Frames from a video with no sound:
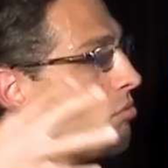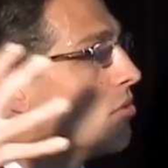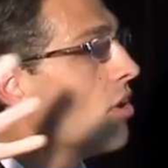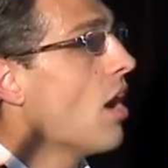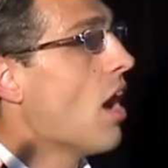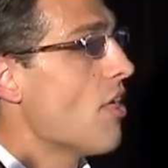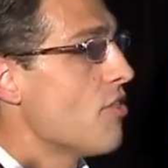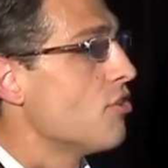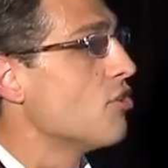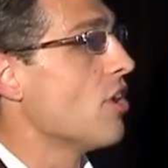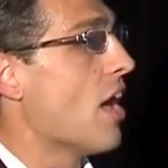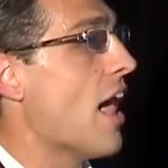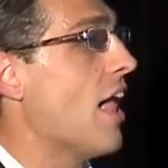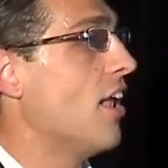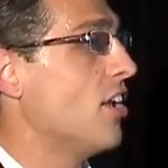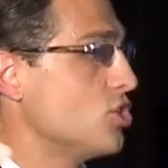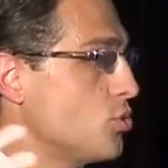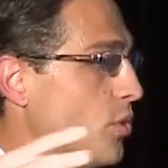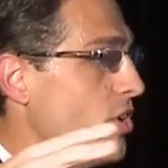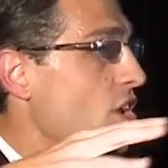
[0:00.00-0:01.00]
other
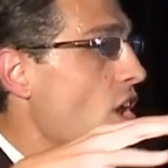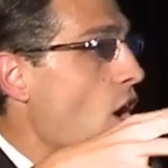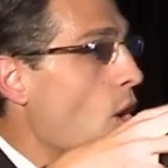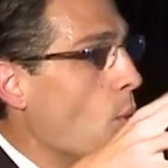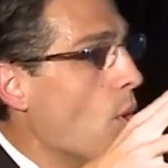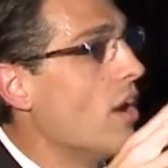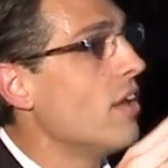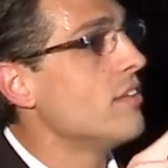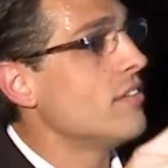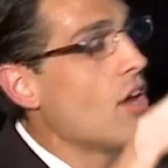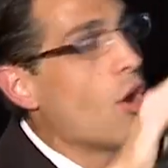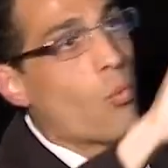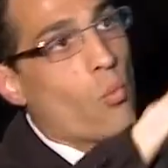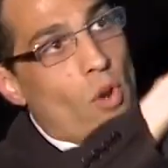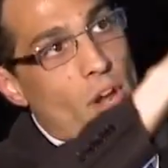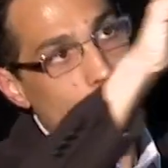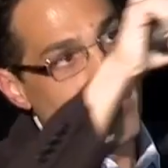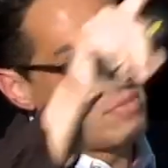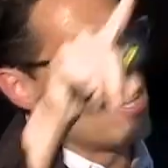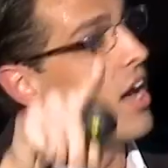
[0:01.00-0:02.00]
knowledge. We know what a
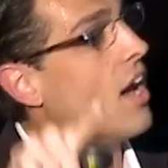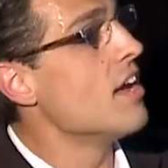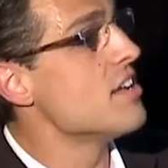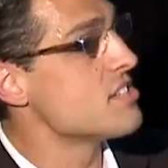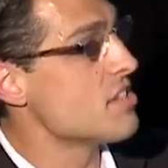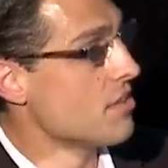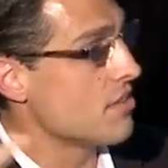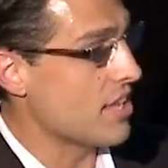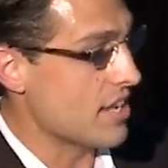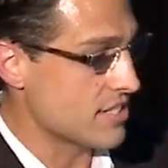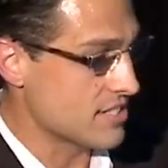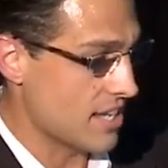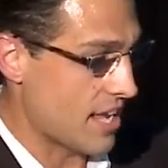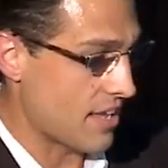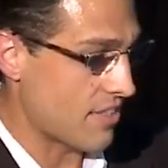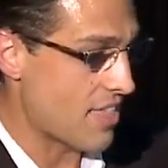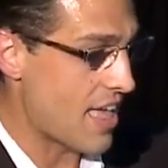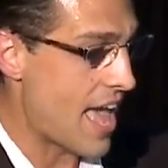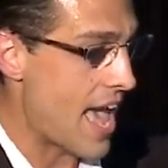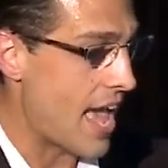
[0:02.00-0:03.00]
rib does and things
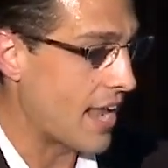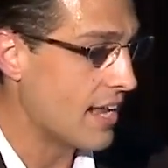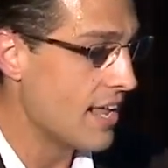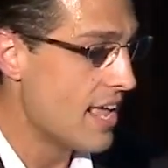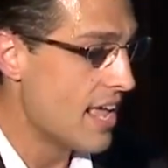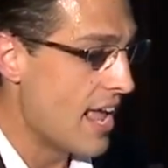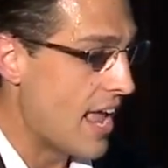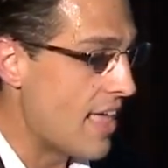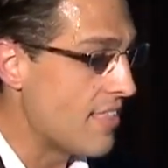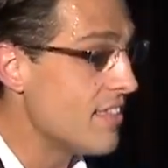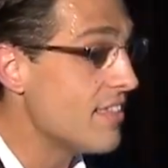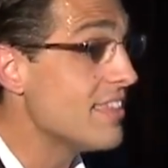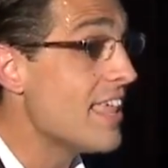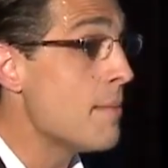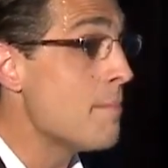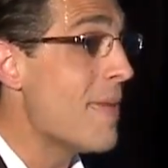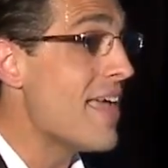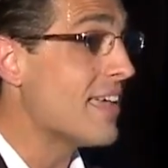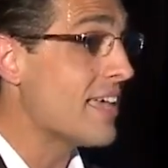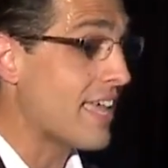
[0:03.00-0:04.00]
like that. And then they
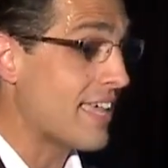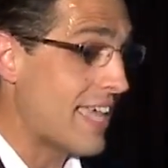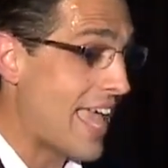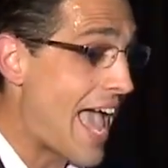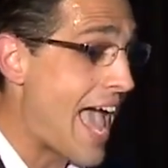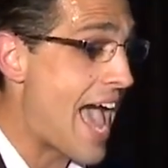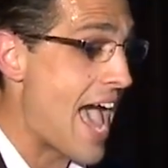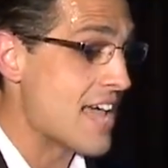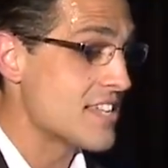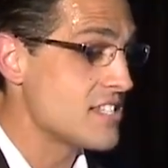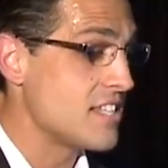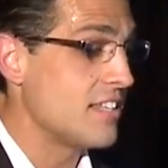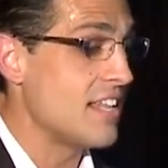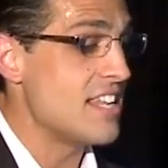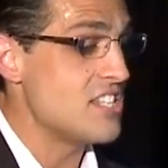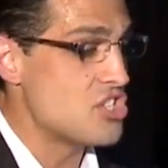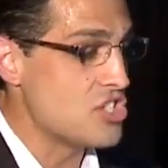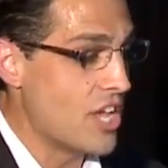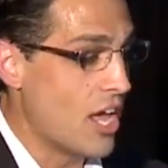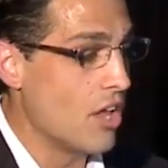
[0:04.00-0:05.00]
make a cast and they
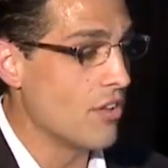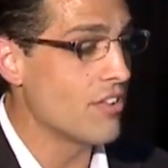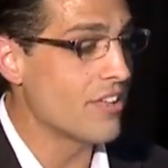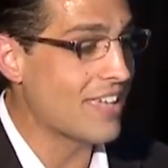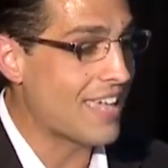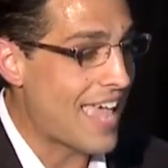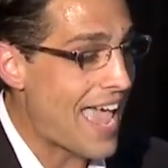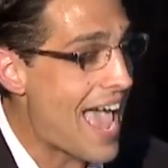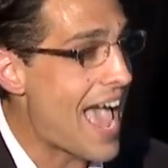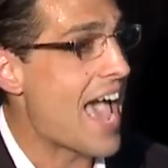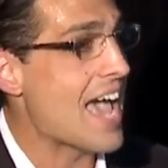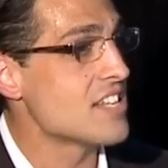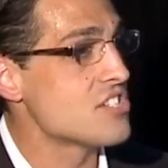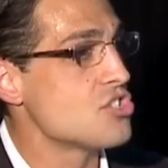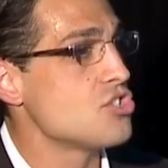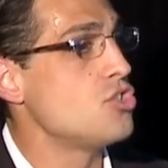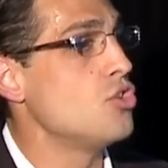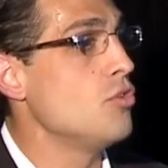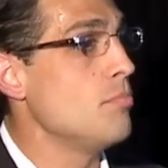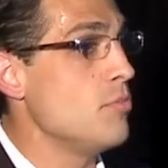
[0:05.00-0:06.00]
sell the
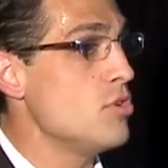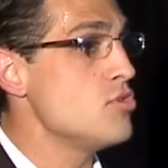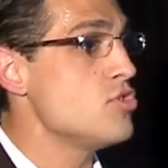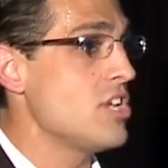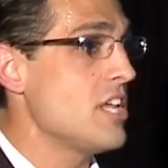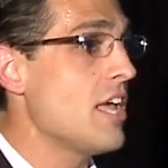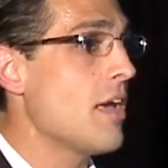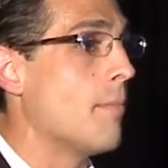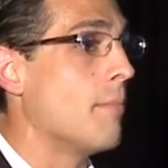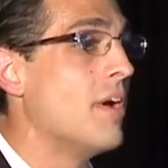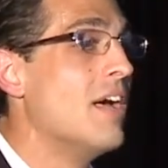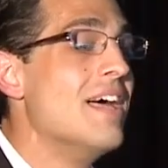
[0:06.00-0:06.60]
cast to museum.